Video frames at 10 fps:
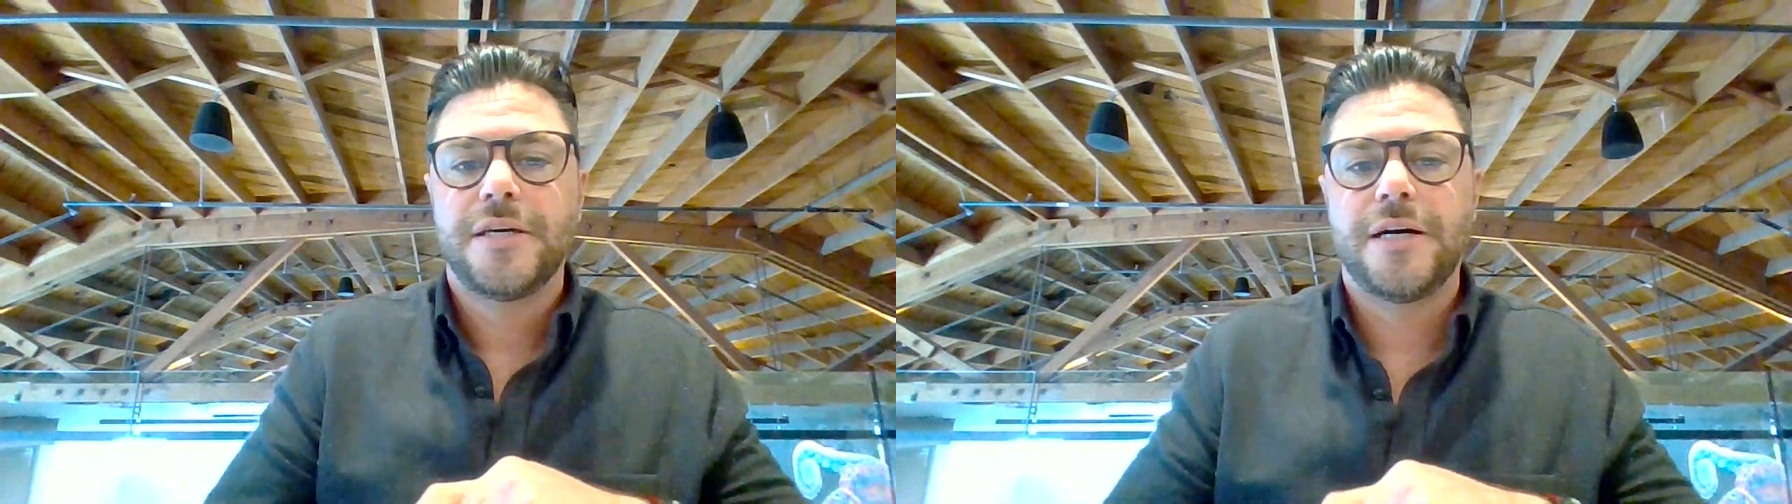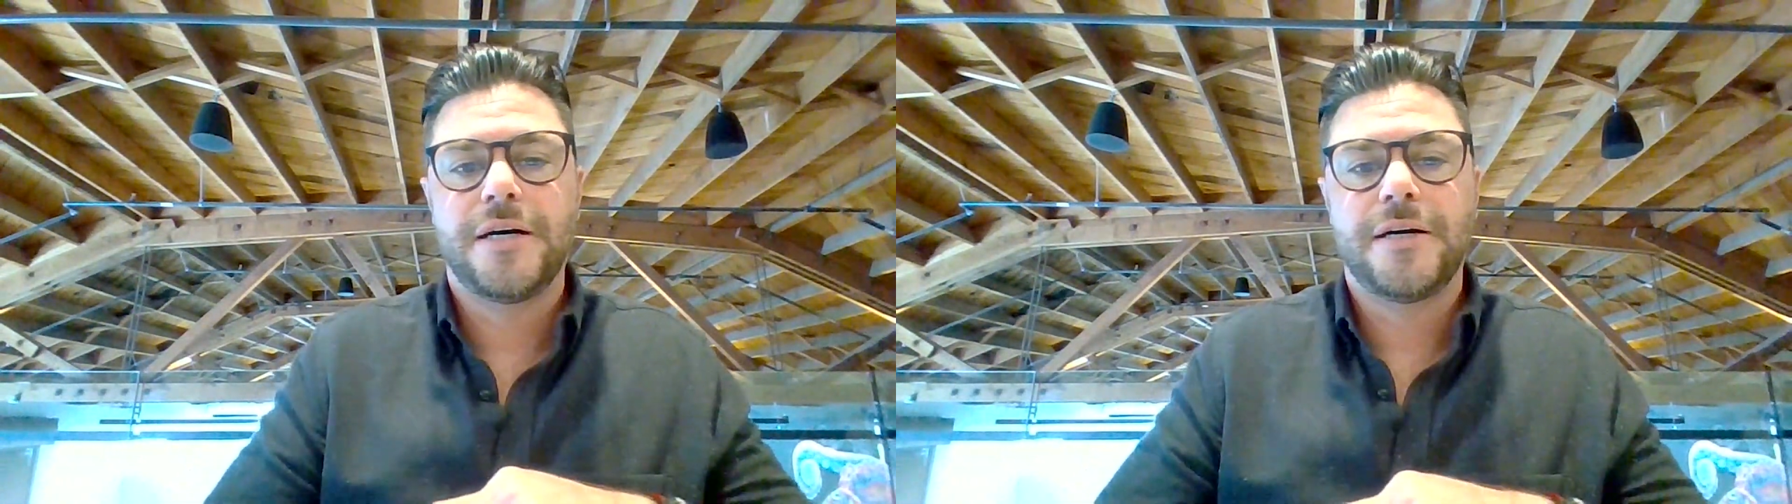
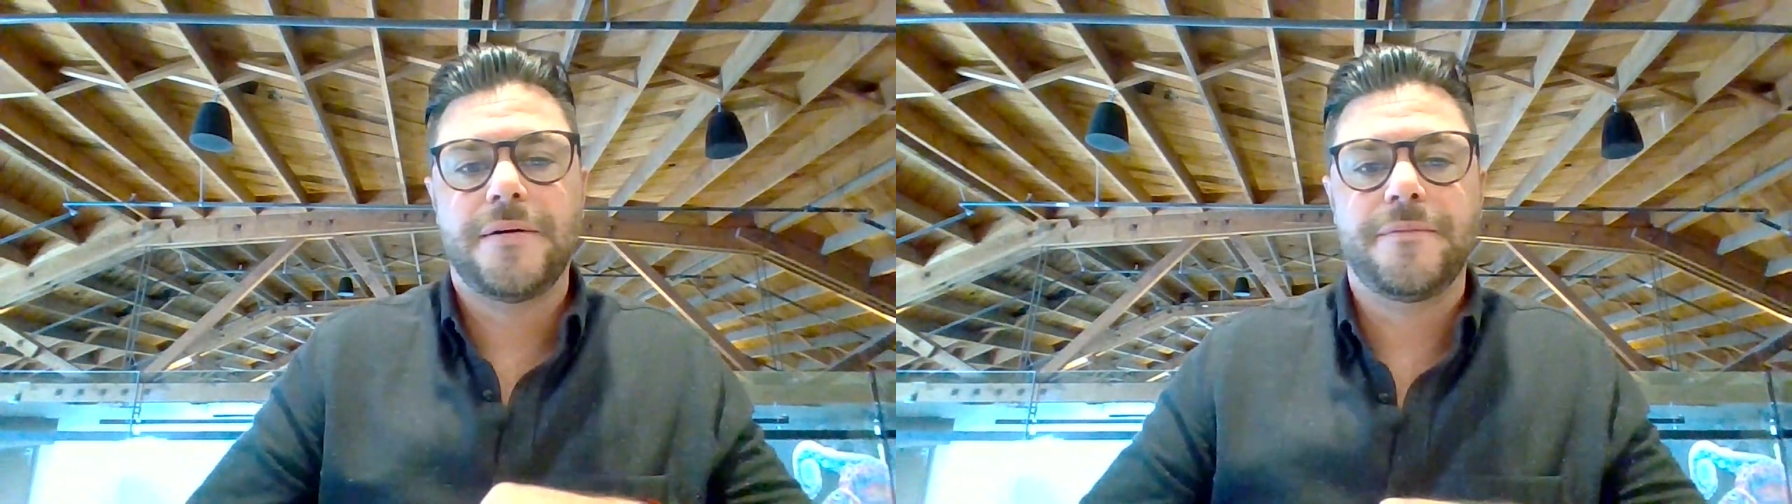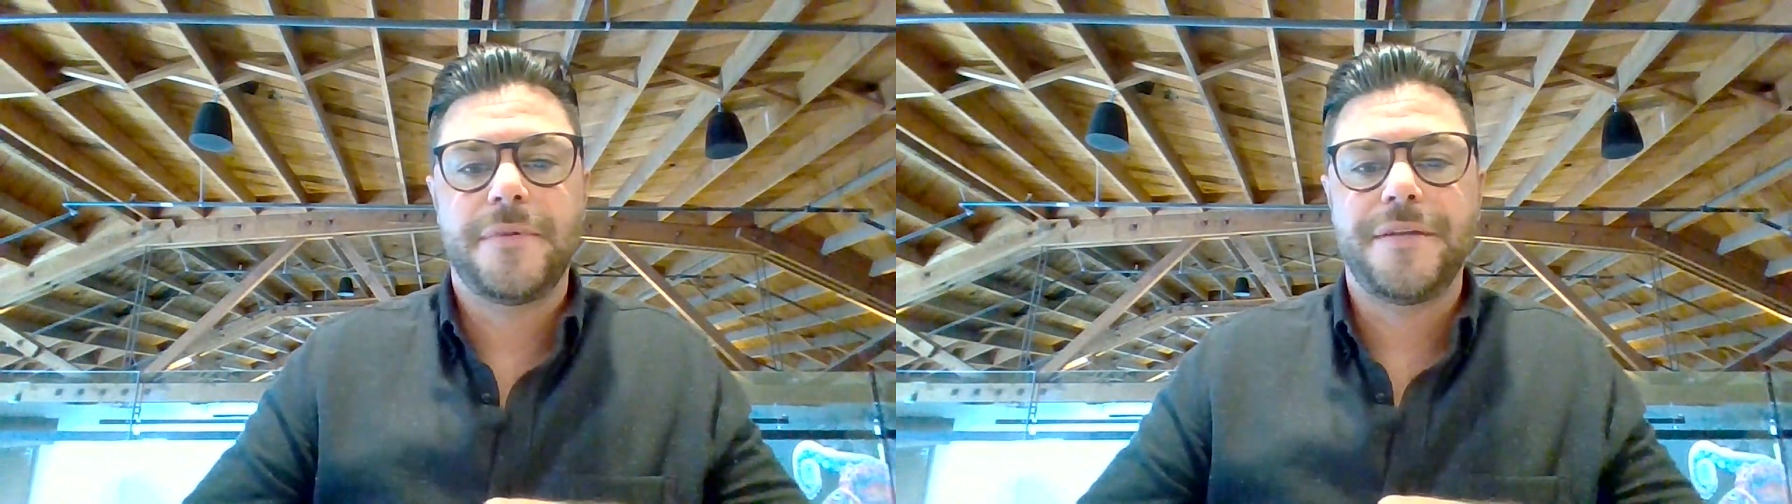
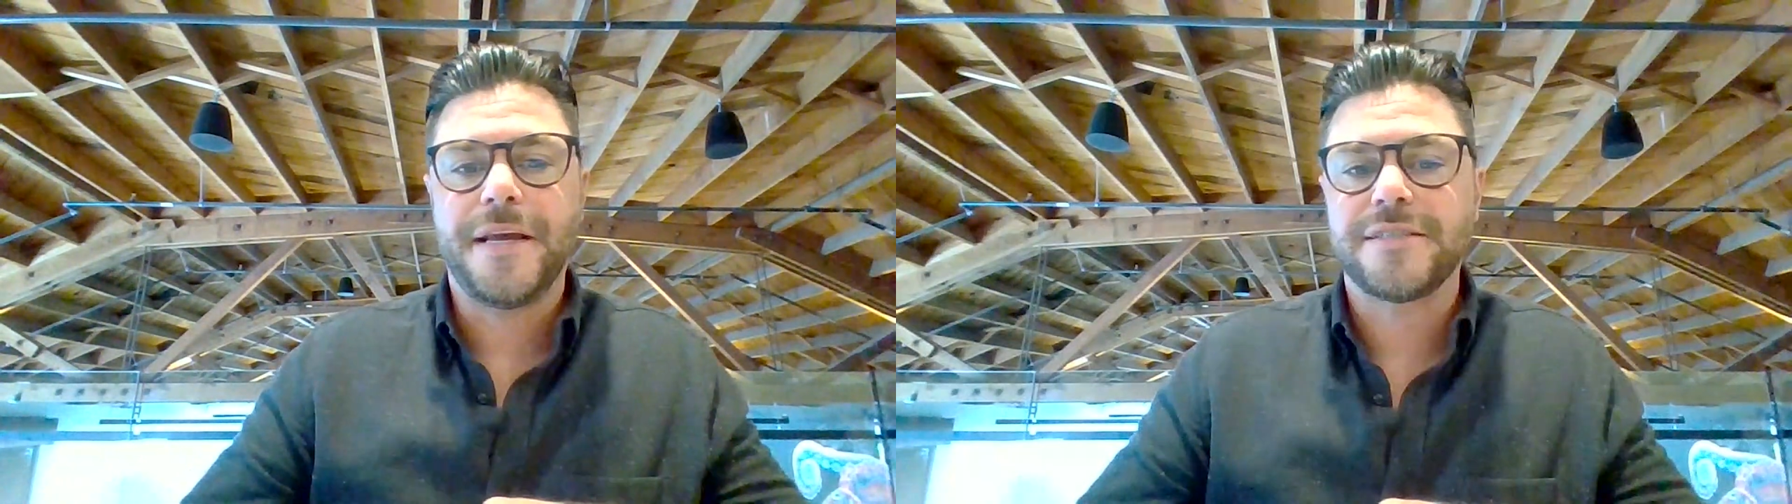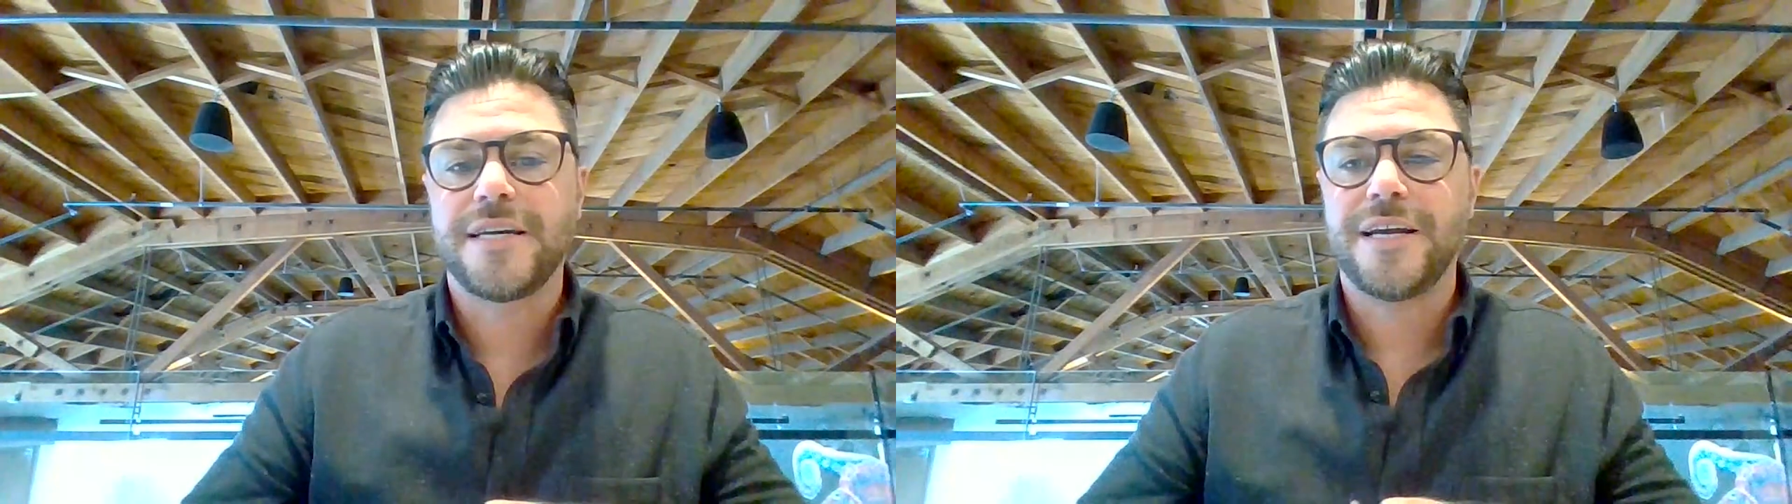and
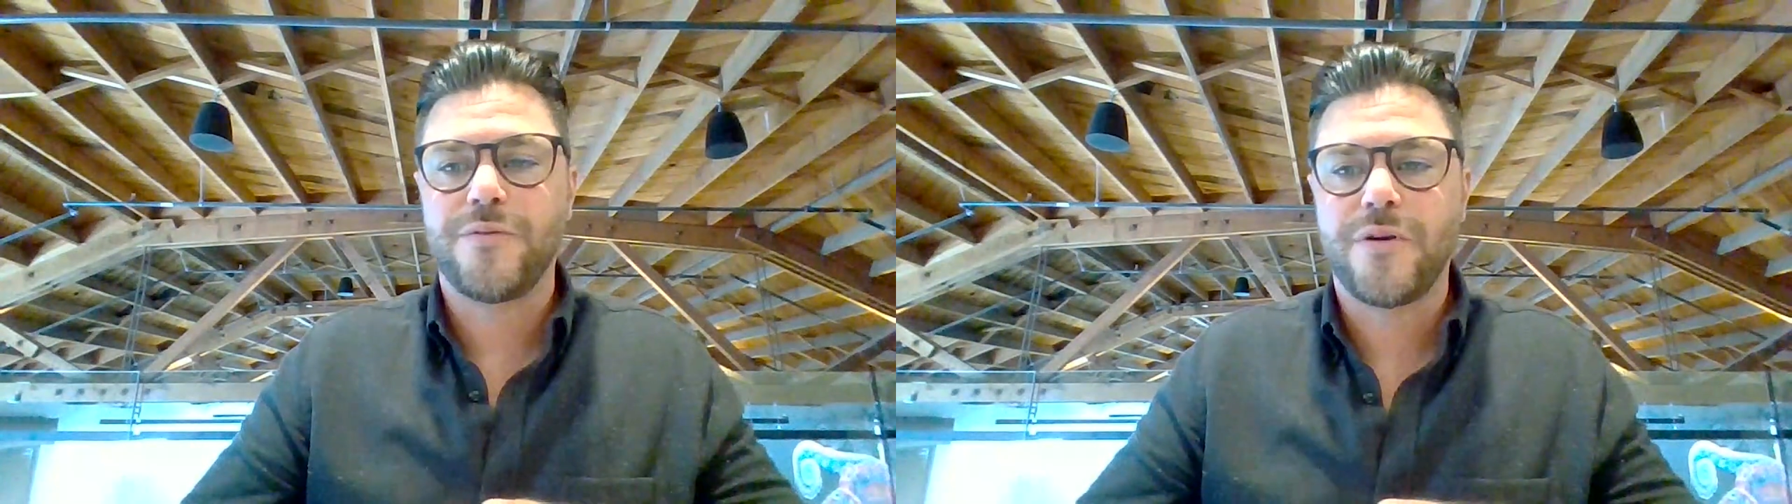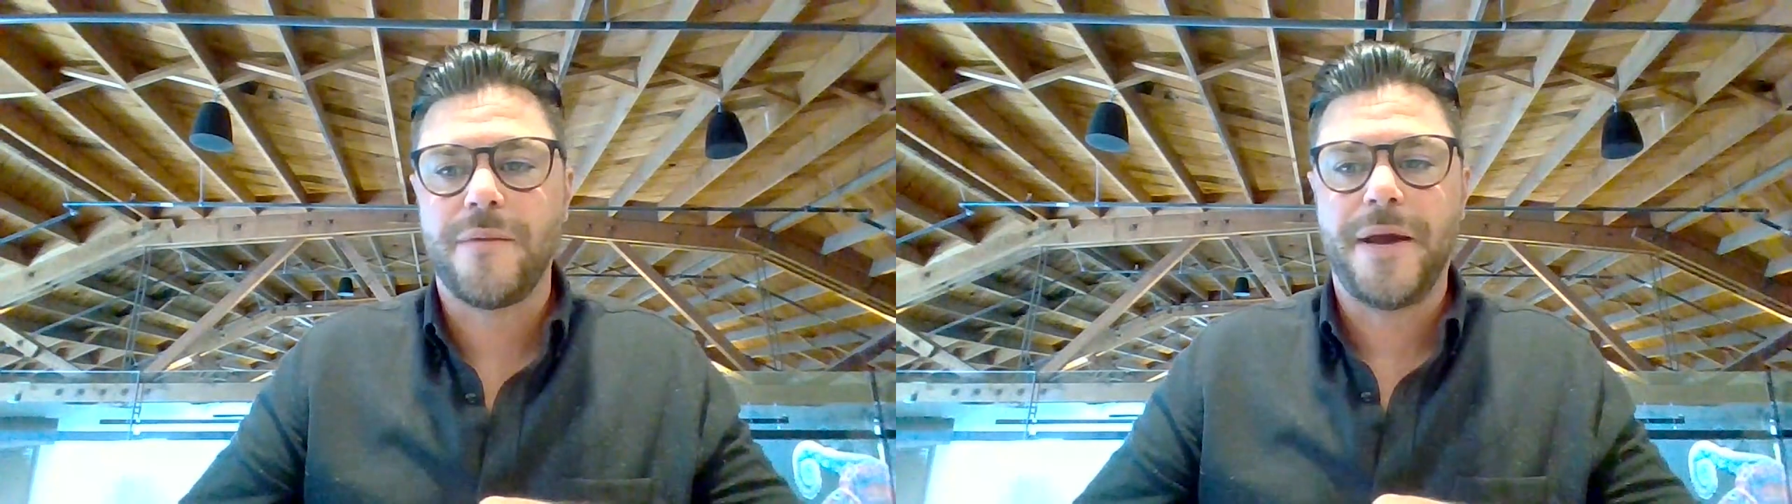that's kind of
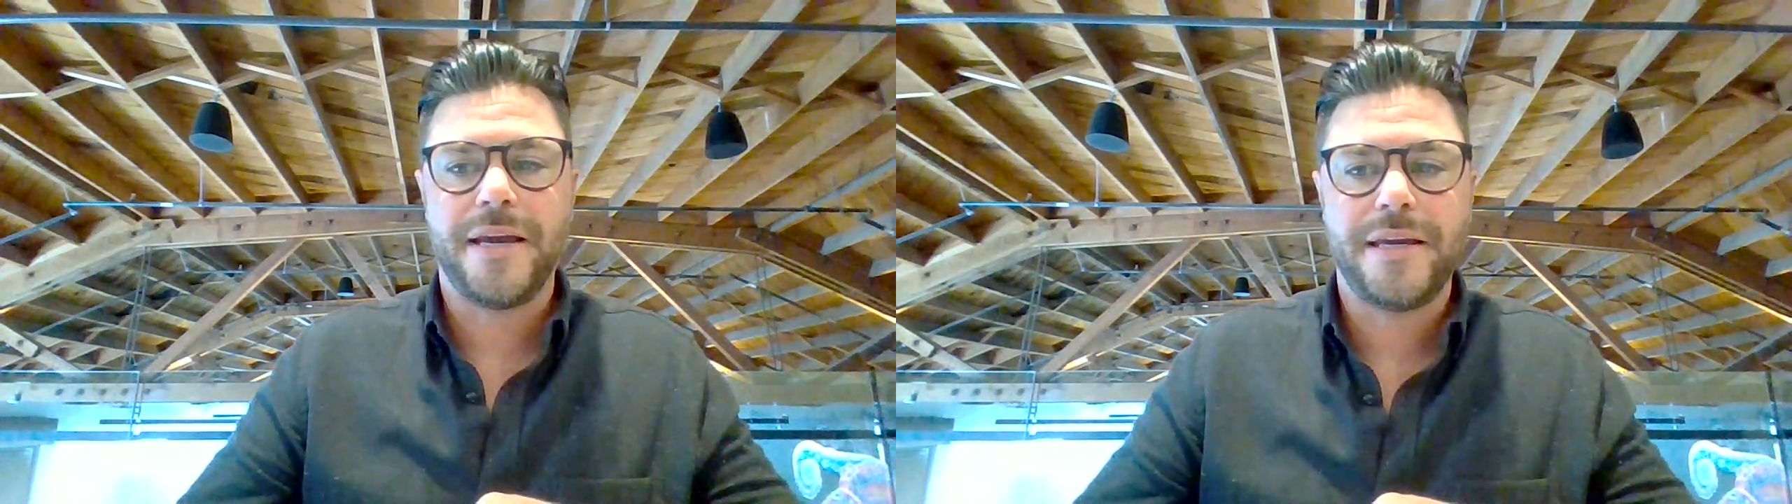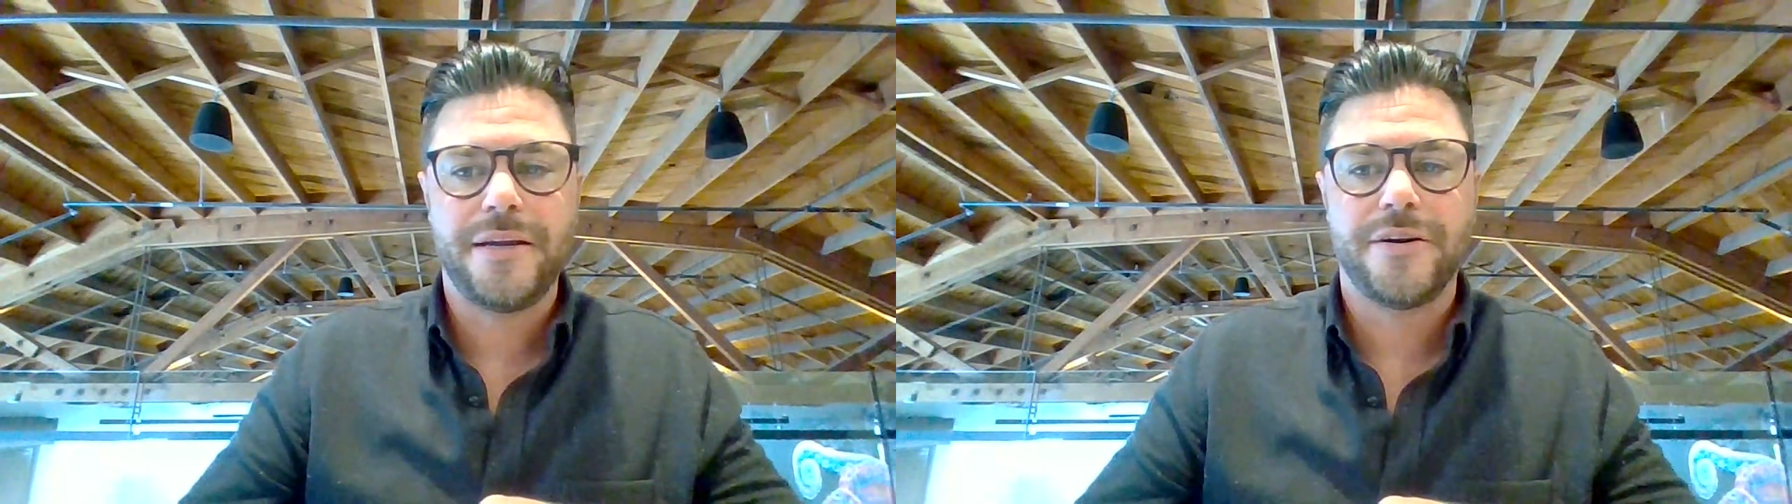where I'm at
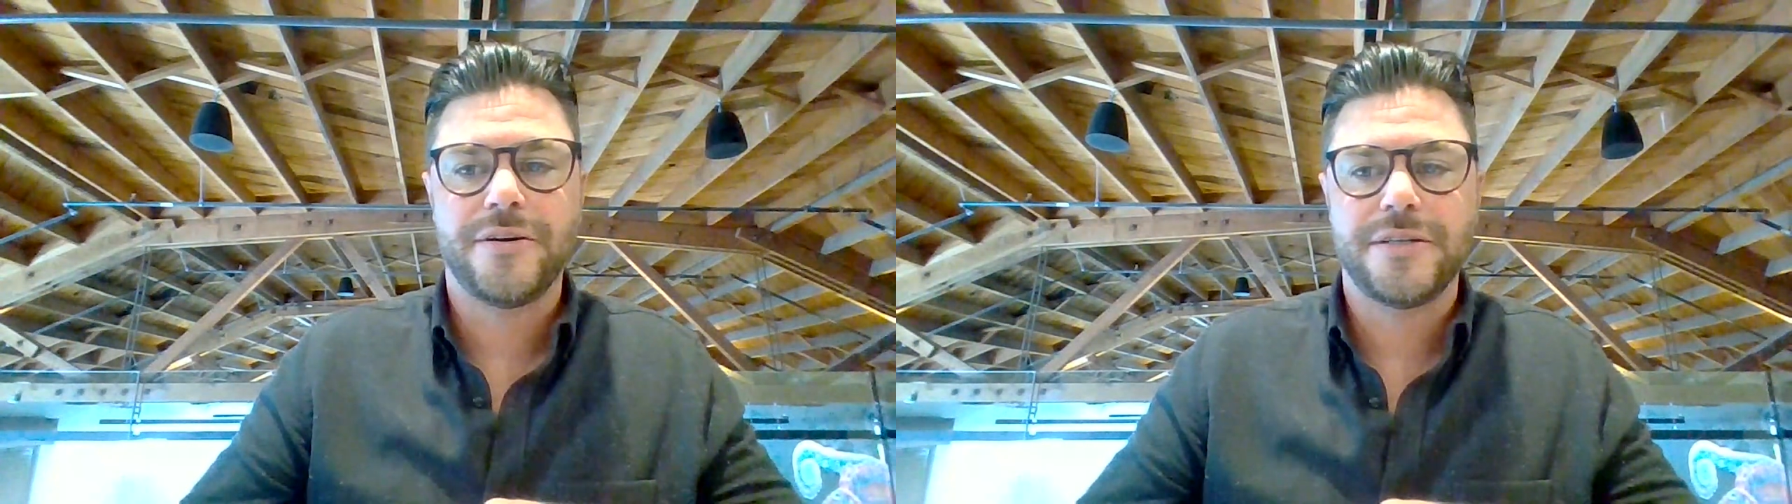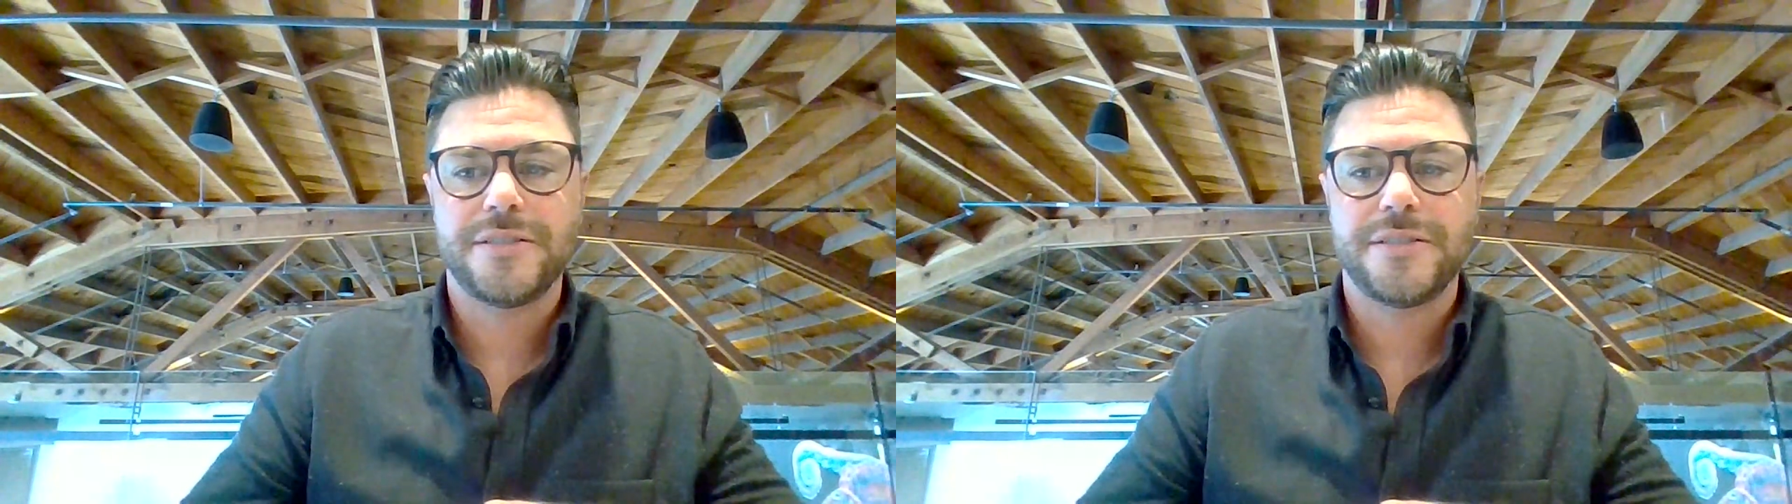here.